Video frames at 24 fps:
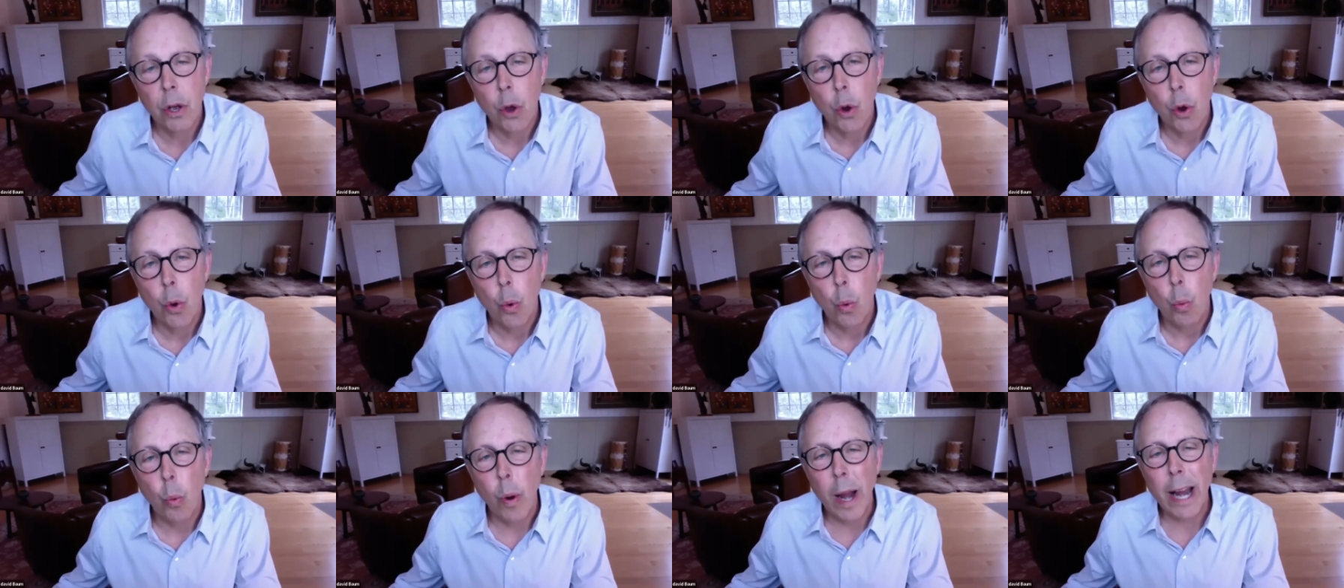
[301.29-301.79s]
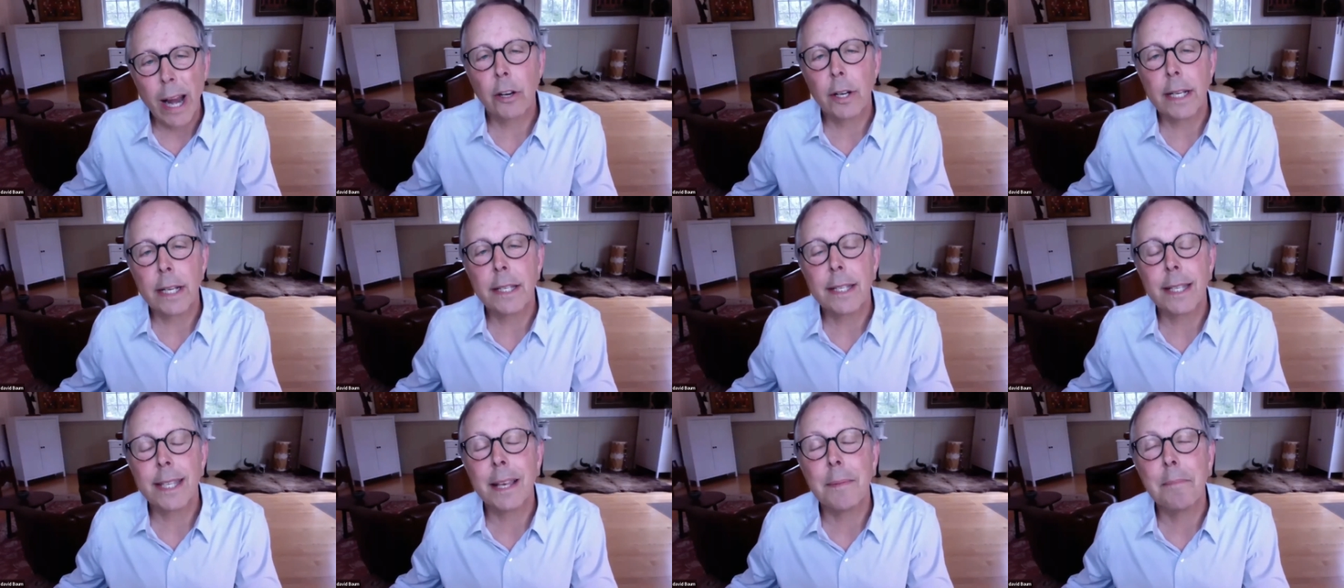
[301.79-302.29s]
Where is
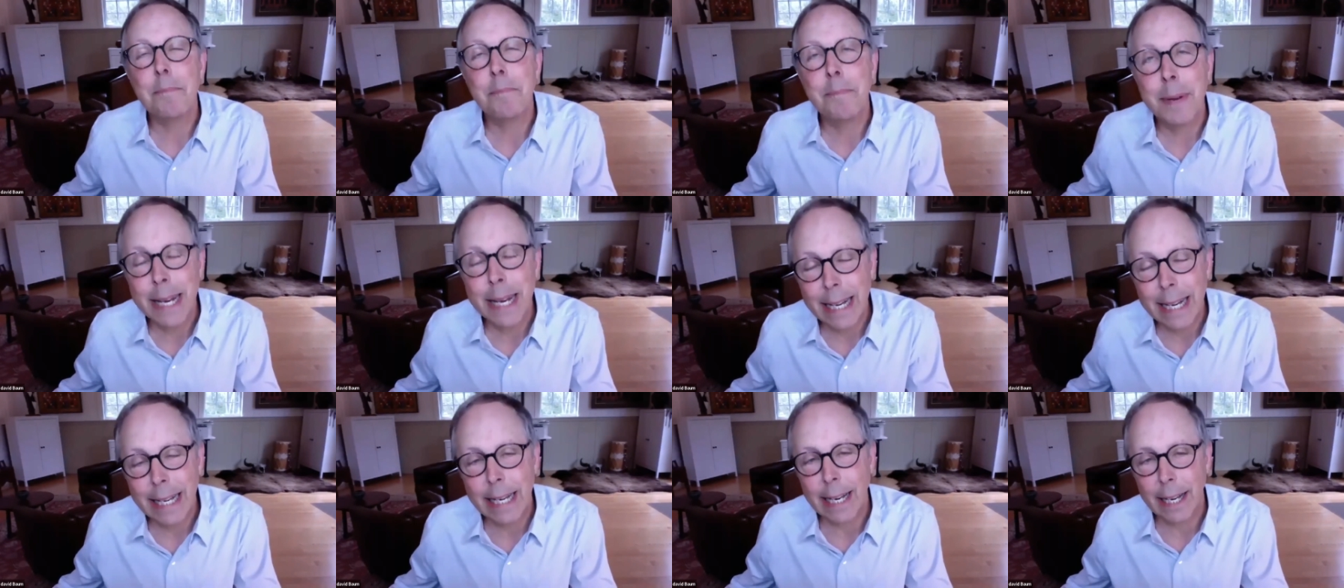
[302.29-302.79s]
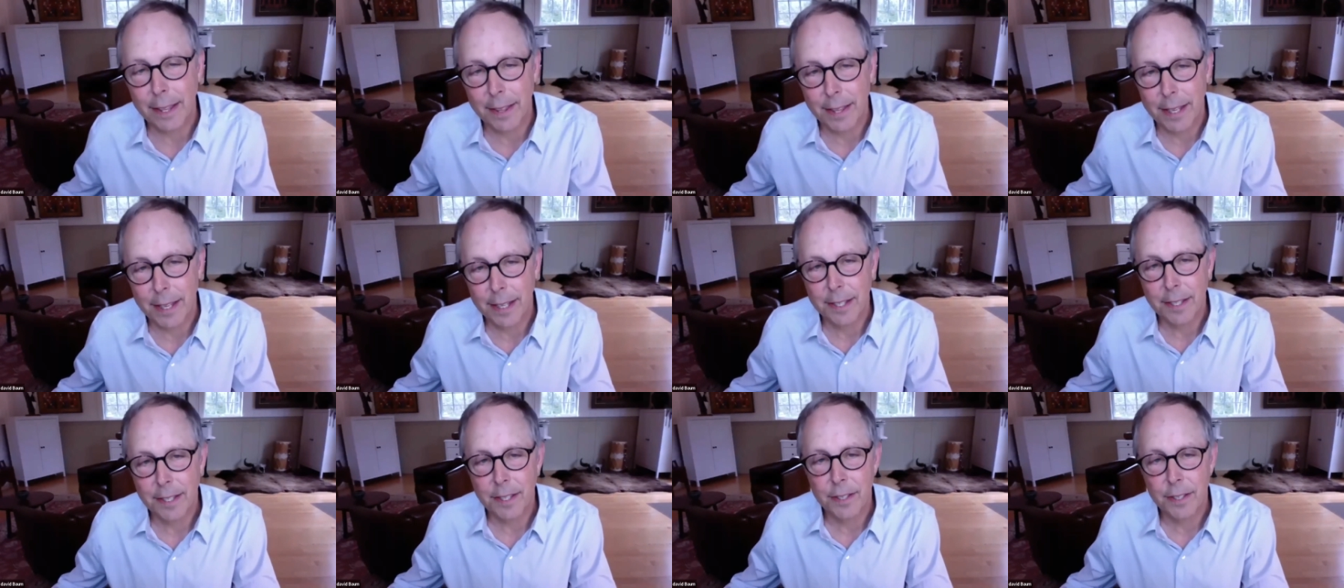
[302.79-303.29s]
the meaning in
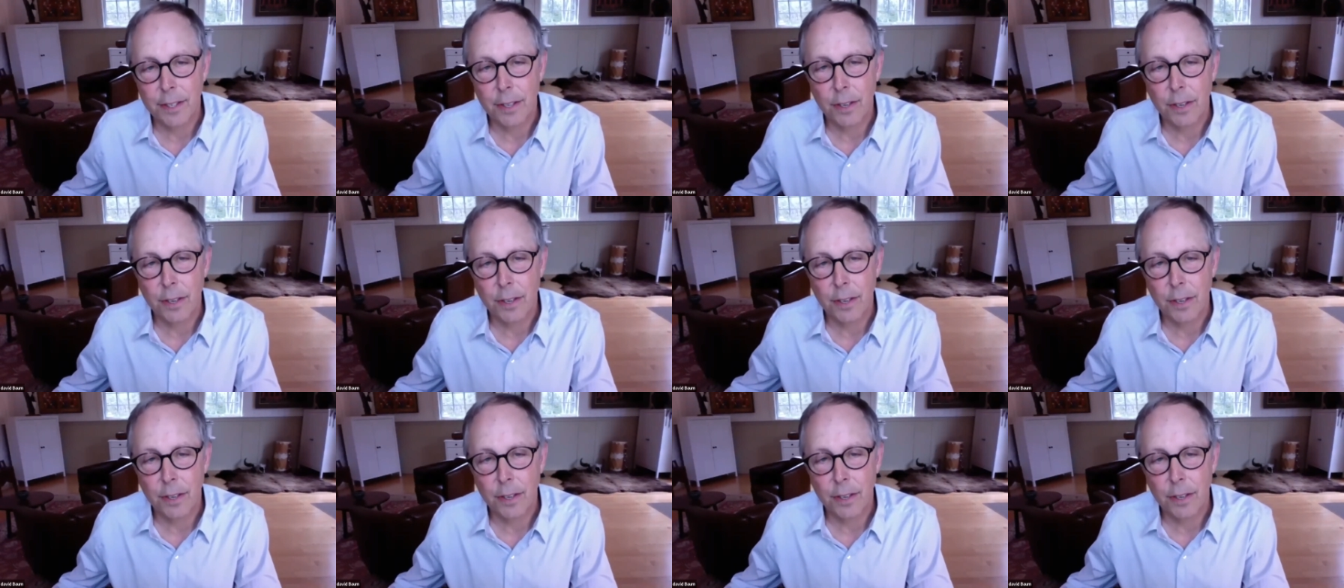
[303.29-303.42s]
this?